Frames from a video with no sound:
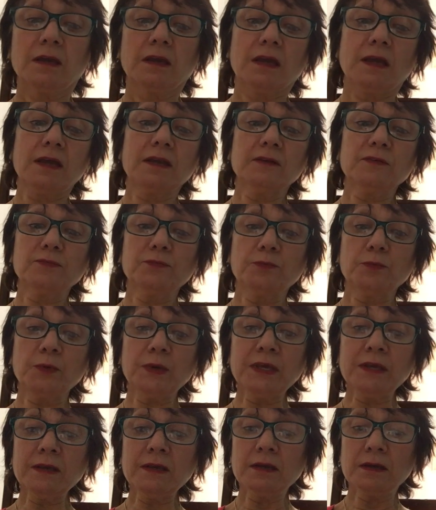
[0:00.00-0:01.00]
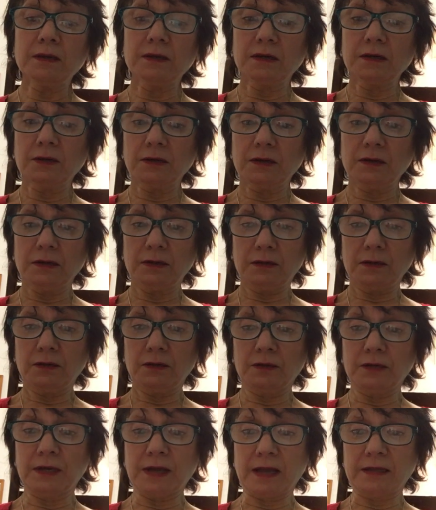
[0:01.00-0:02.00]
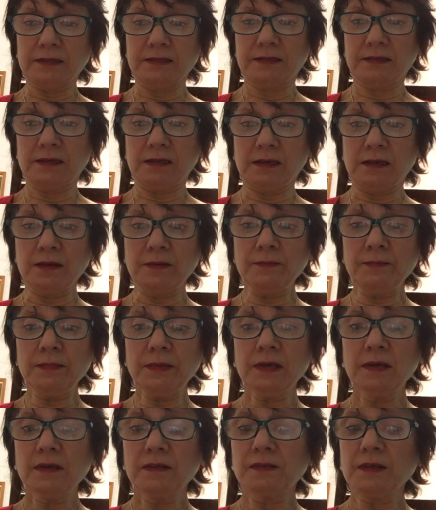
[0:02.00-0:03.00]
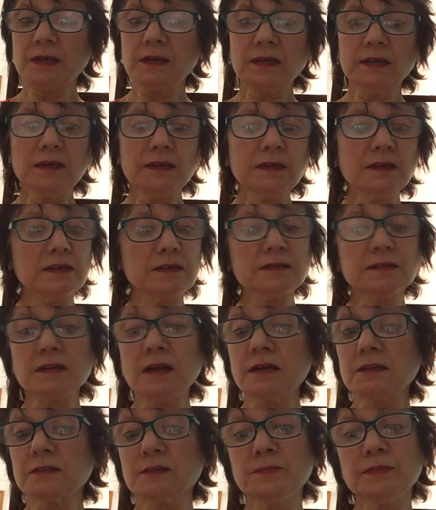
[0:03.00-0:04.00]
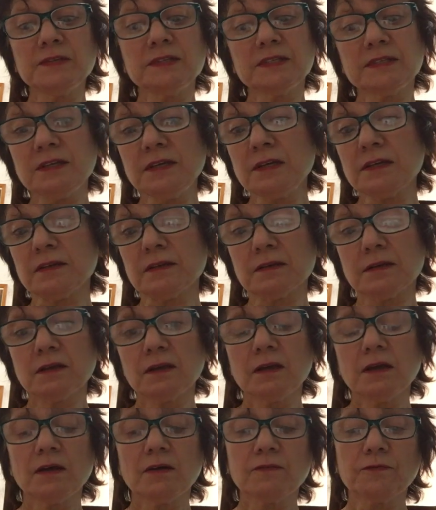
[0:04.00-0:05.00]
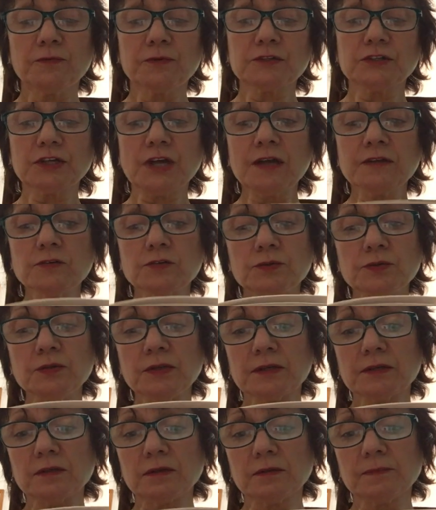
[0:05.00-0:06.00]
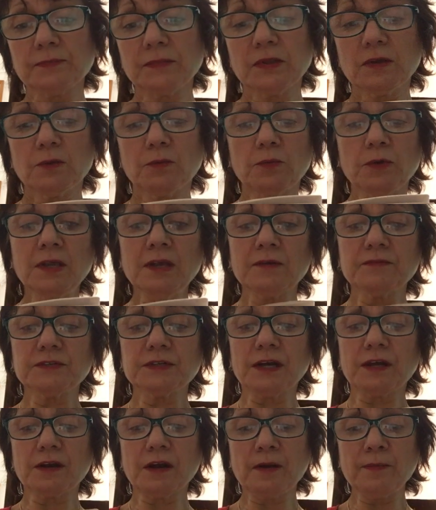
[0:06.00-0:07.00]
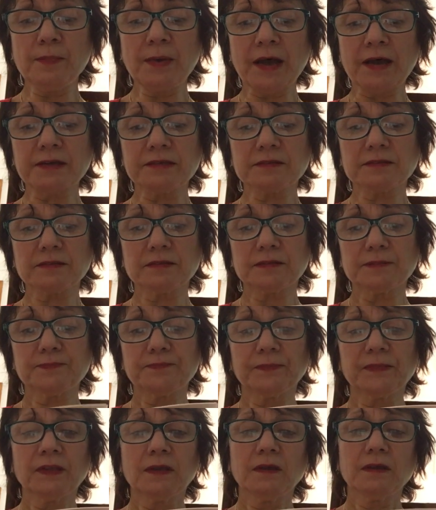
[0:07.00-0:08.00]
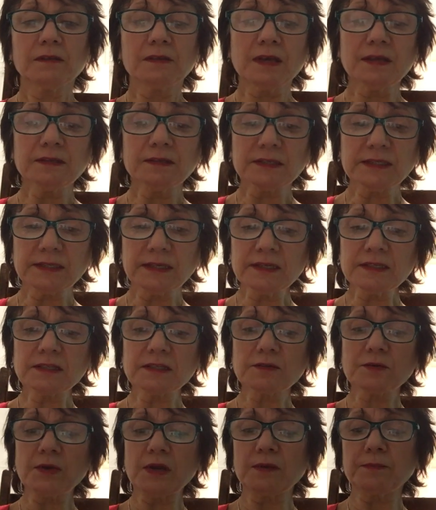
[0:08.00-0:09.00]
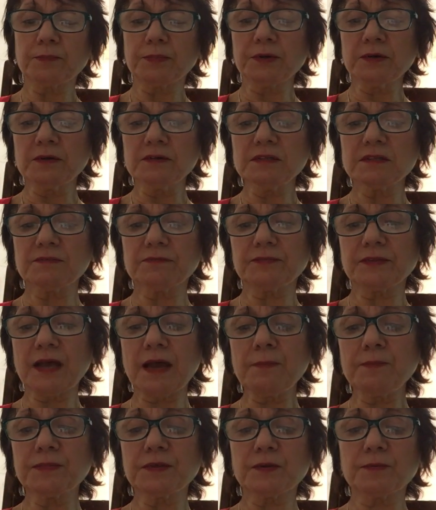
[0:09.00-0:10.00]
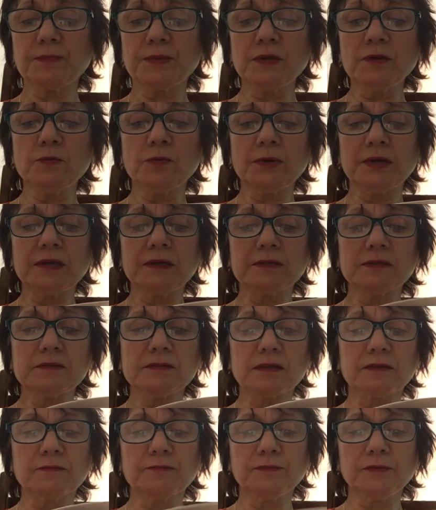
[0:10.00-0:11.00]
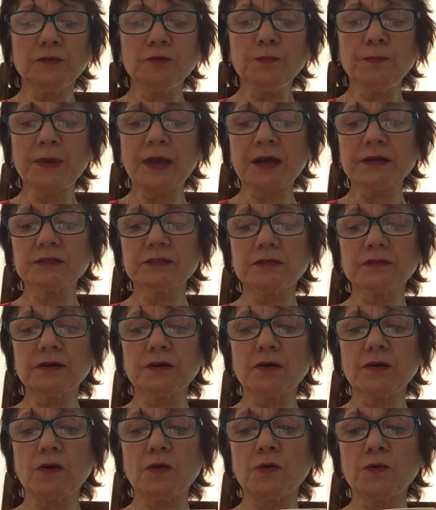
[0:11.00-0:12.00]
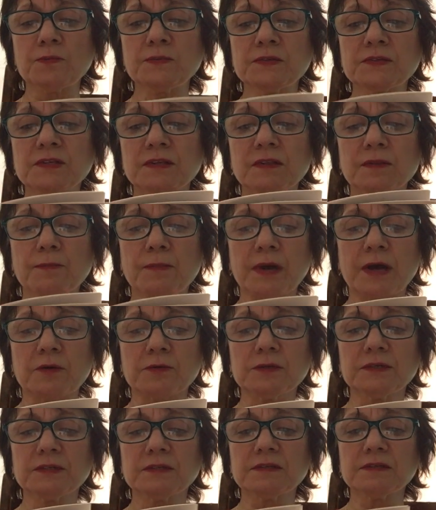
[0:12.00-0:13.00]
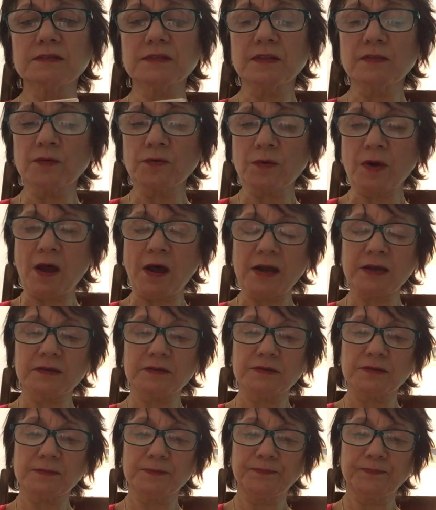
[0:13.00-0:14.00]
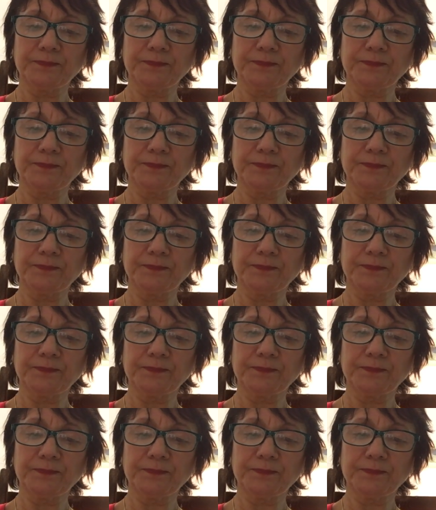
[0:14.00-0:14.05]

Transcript: And if we could not see him, then he is not to be seen. For John Dolittle, we have done our best. Then the 6 great birds flapped their big wings and flew back to their homes in the mountains and the rocks.